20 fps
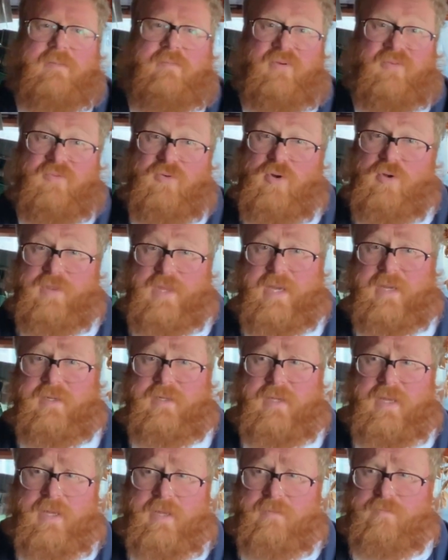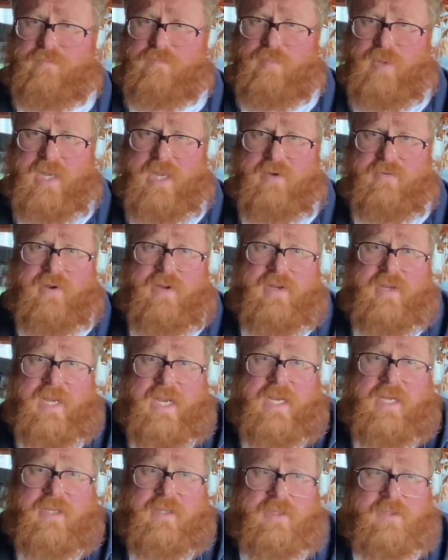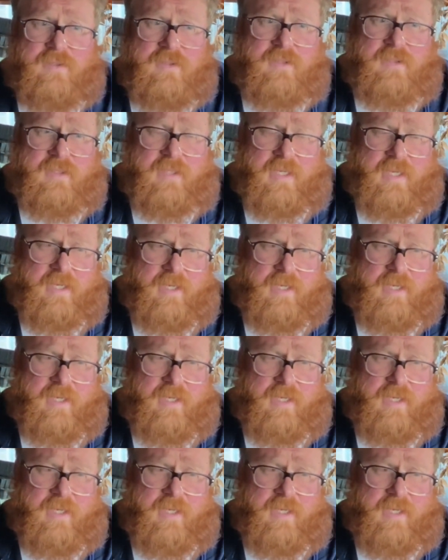Before that, beer in England